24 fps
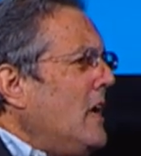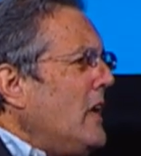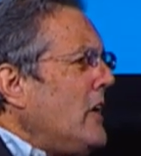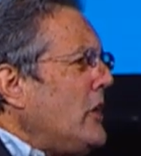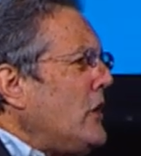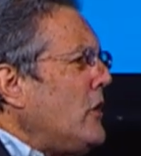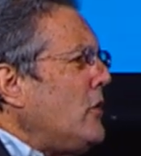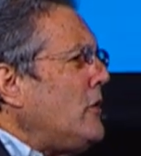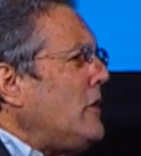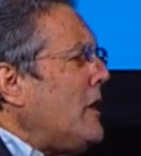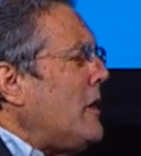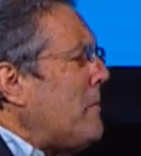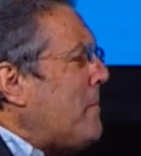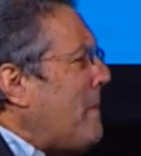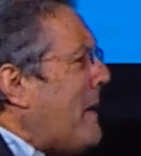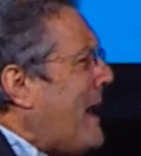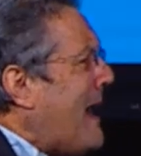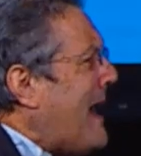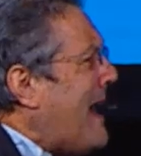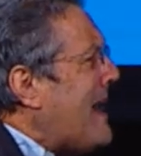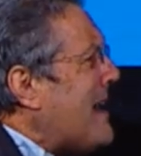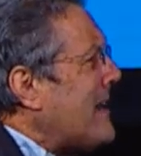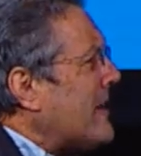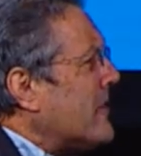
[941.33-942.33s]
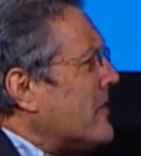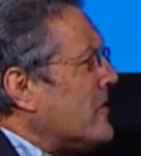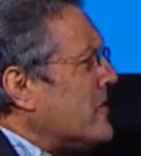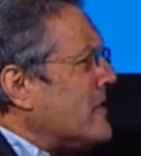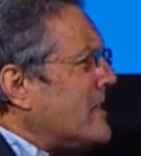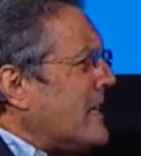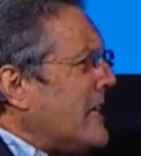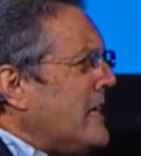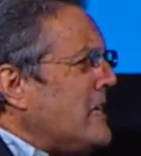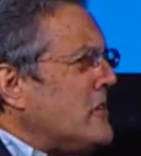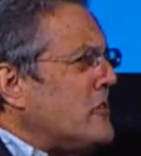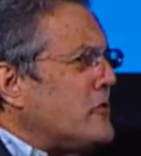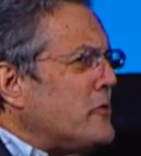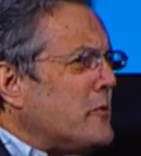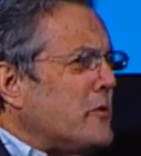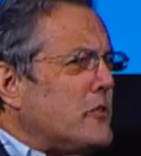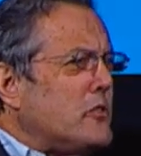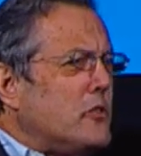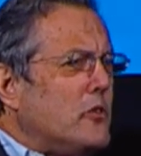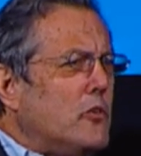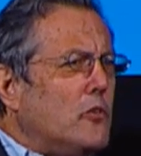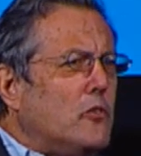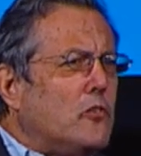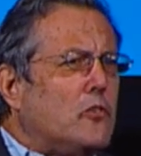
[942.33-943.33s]
Hewlett Packard
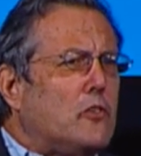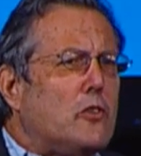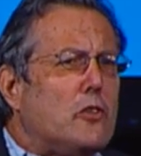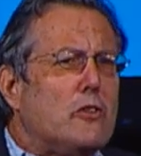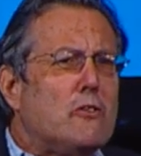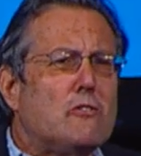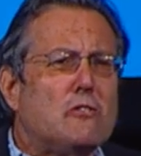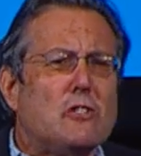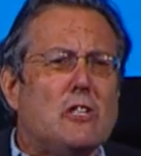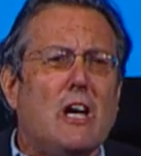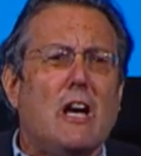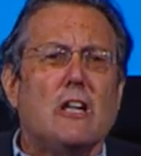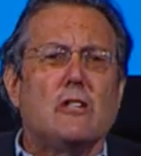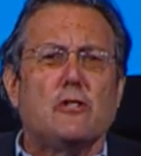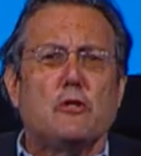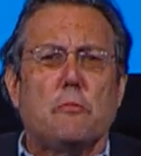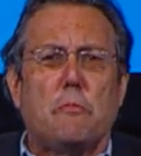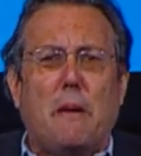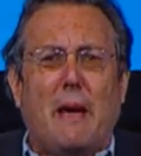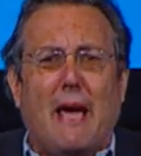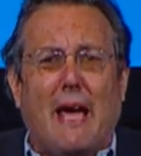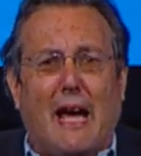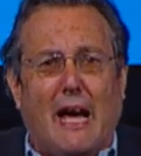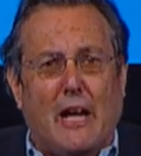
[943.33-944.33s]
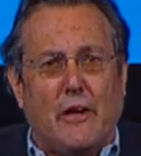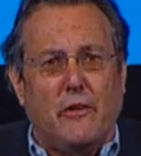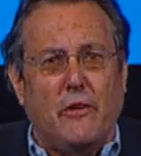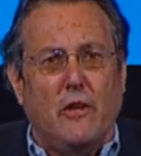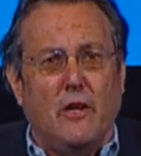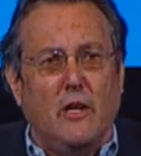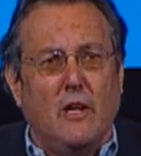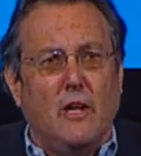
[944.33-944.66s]
introduced their touchpad,